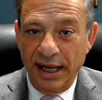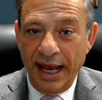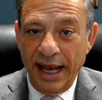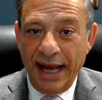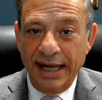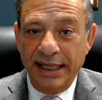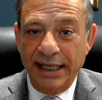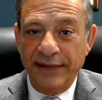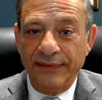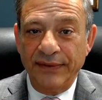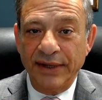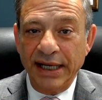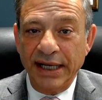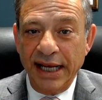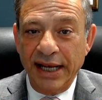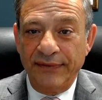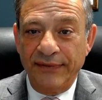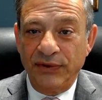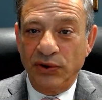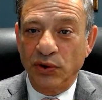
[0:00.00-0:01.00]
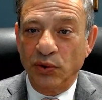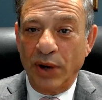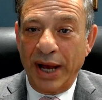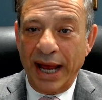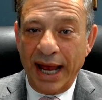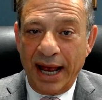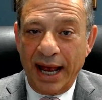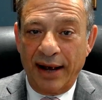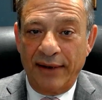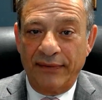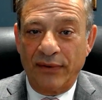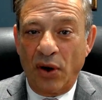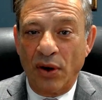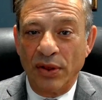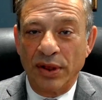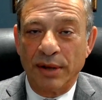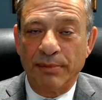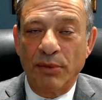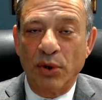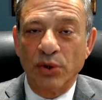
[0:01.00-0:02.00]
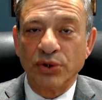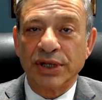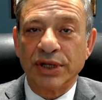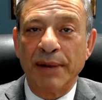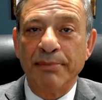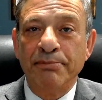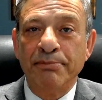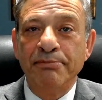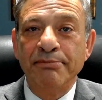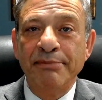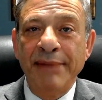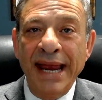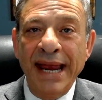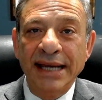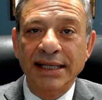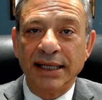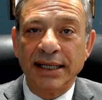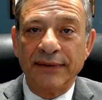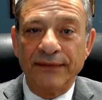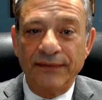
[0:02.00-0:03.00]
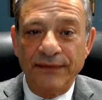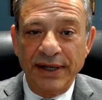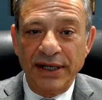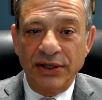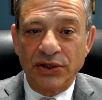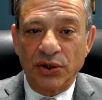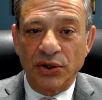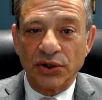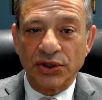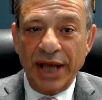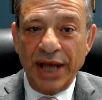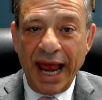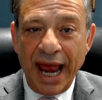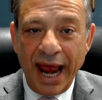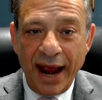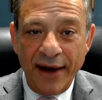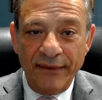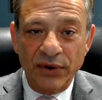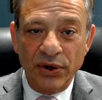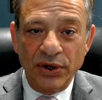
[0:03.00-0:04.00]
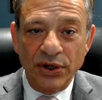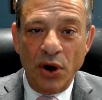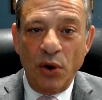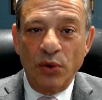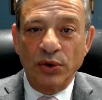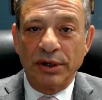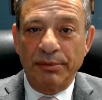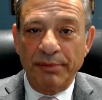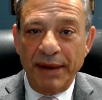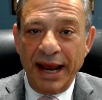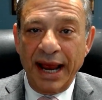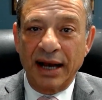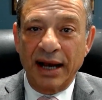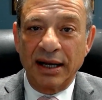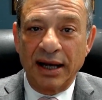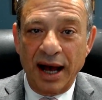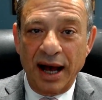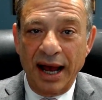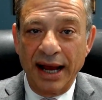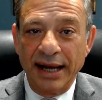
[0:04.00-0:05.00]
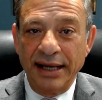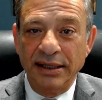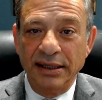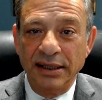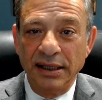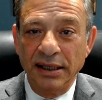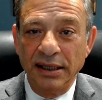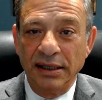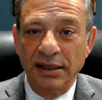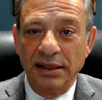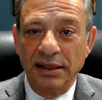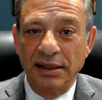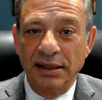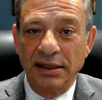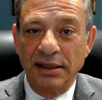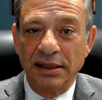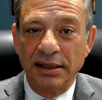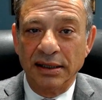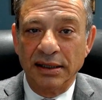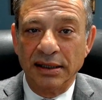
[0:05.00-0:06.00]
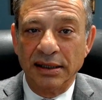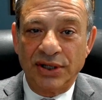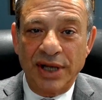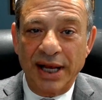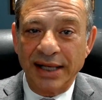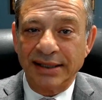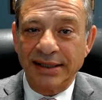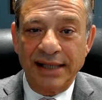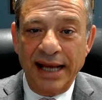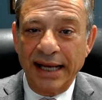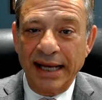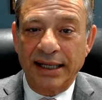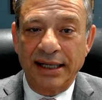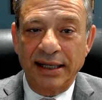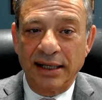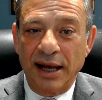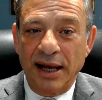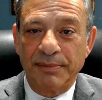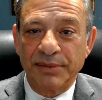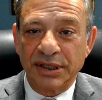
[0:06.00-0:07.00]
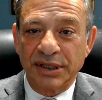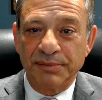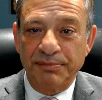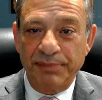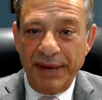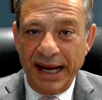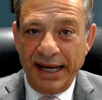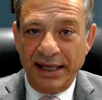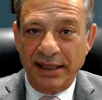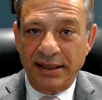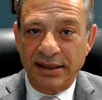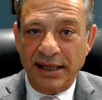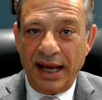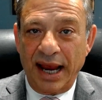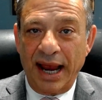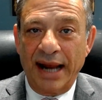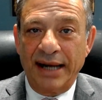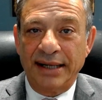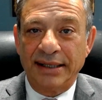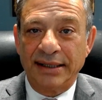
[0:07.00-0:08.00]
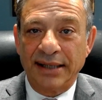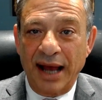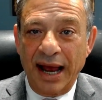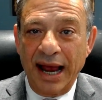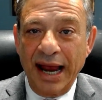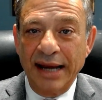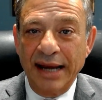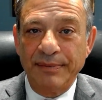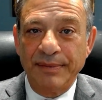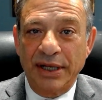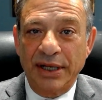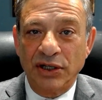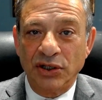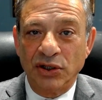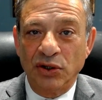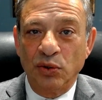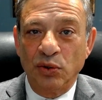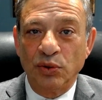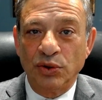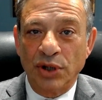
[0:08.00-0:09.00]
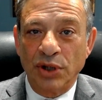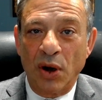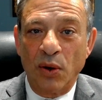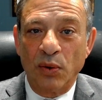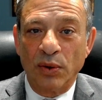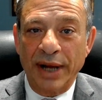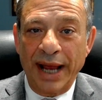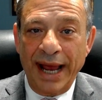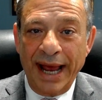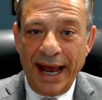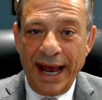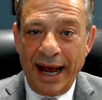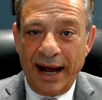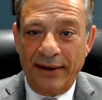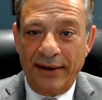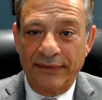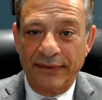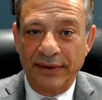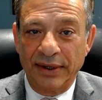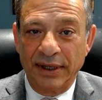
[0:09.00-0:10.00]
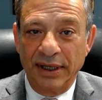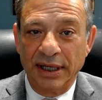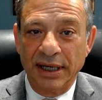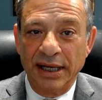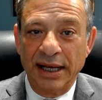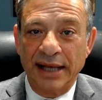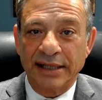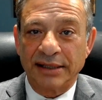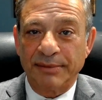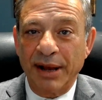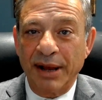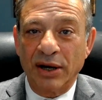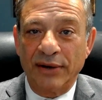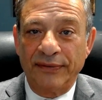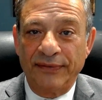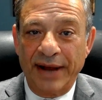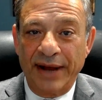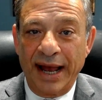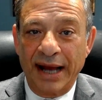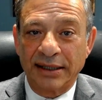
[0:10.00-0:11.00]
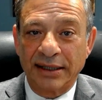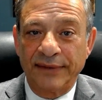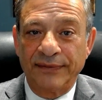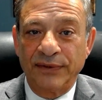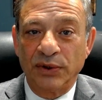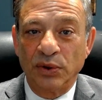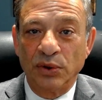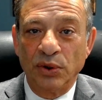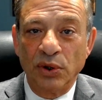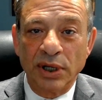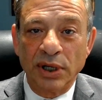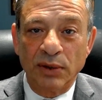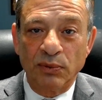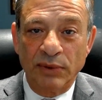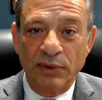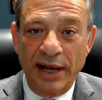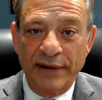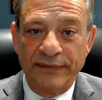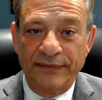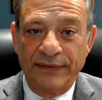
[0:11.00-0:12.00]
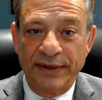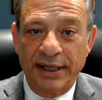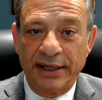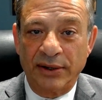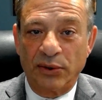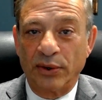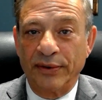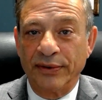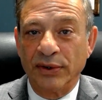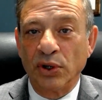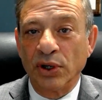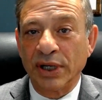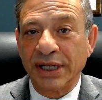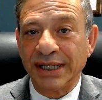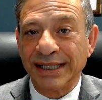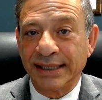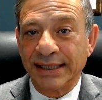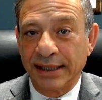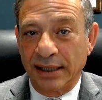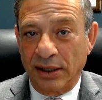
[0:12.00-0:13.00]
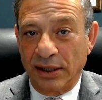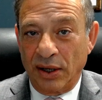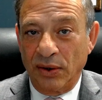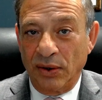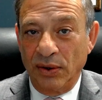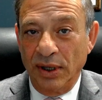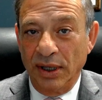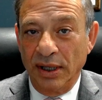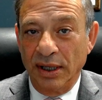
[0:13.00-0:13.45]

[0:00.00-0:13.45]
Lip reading: And even if you have the most amazing features ever known to mankind, just taking up space and time that you don't have. As a matter of fact, if you look at Redfin or you look at Zillow,